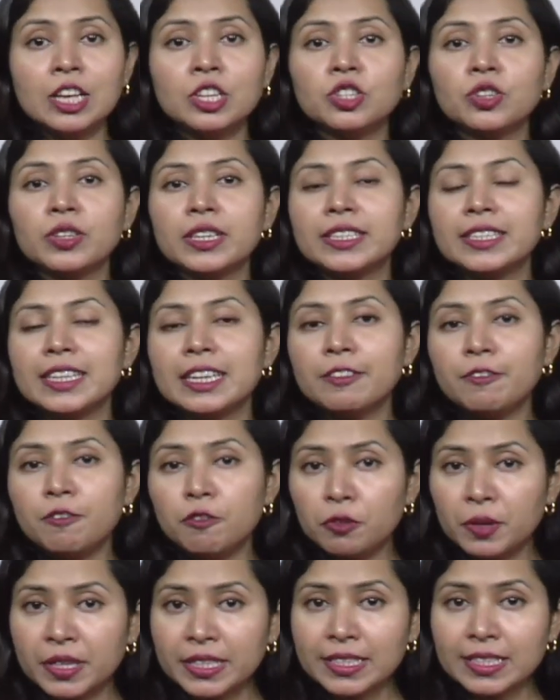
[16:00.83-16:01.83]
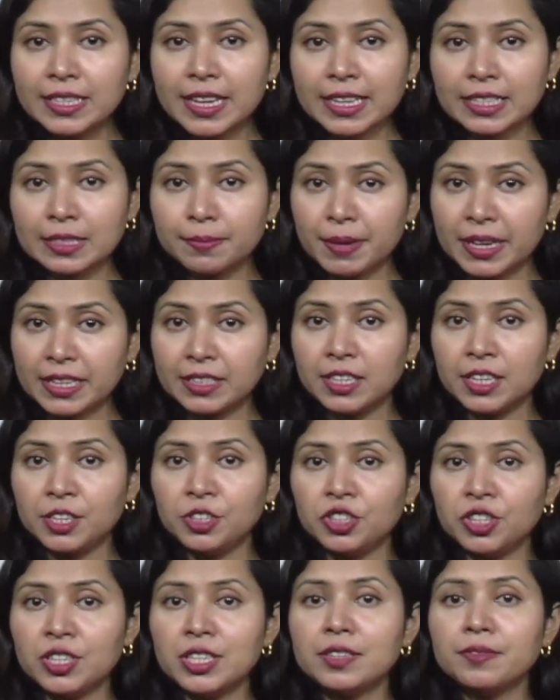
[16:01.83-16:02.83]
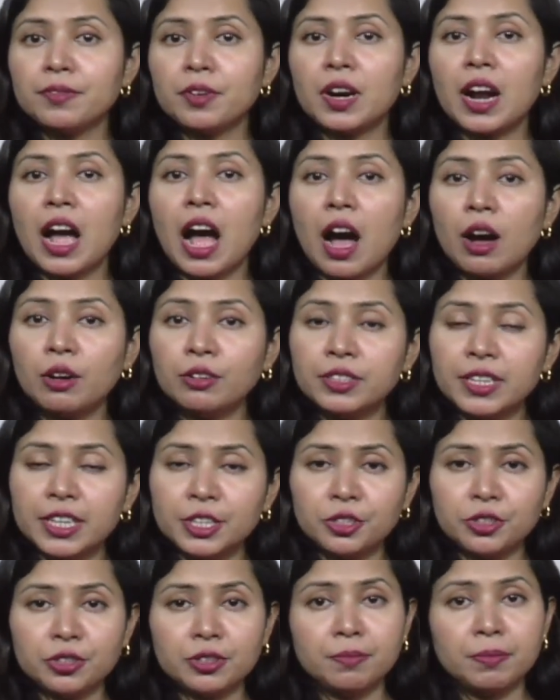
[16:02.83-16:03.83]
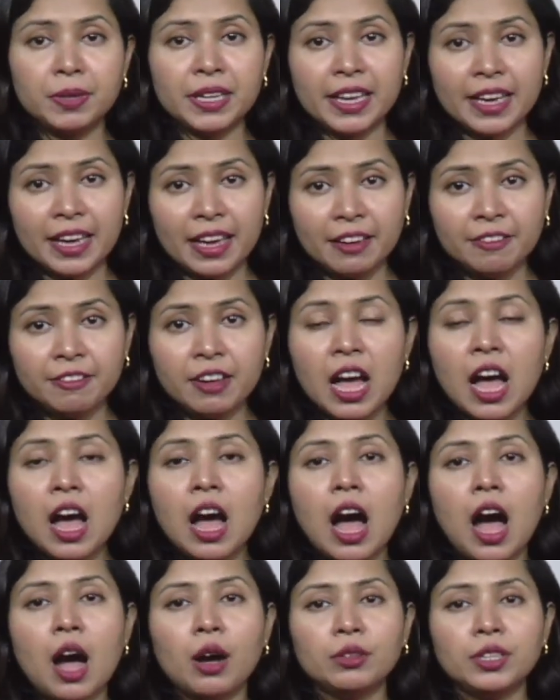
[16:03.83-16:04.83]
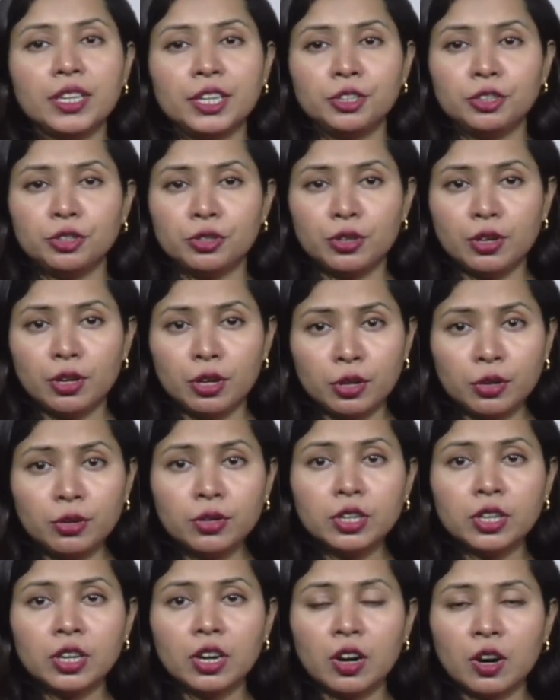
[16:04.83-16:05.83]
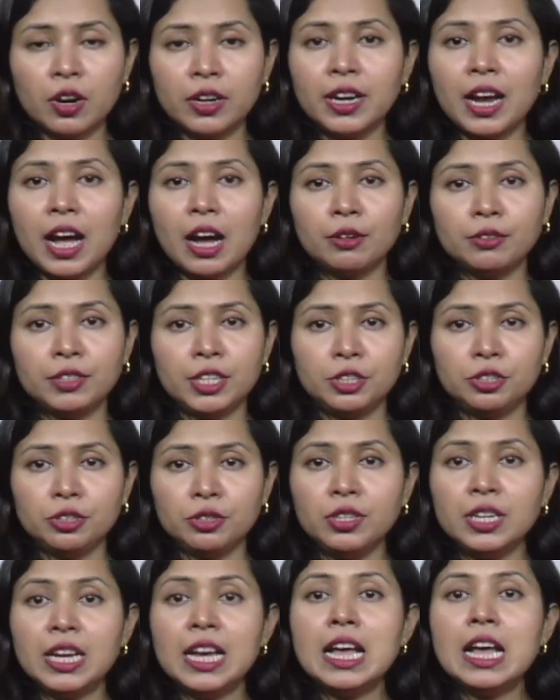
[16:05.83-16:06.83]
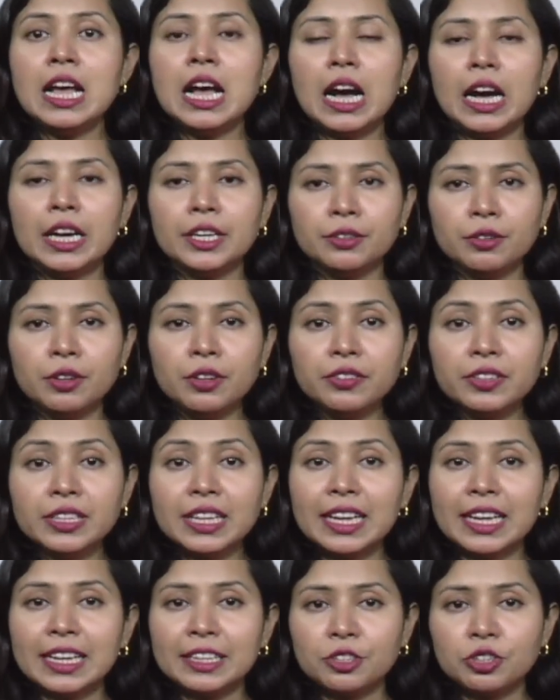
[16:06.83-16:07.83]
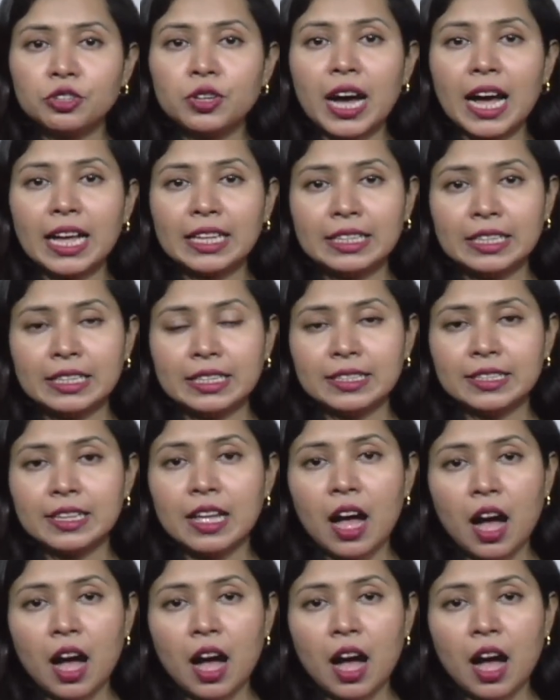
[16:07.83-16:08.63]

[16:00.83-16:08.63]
So it influenced expectations for how they should behave, how they should look, or how they should, relate to others.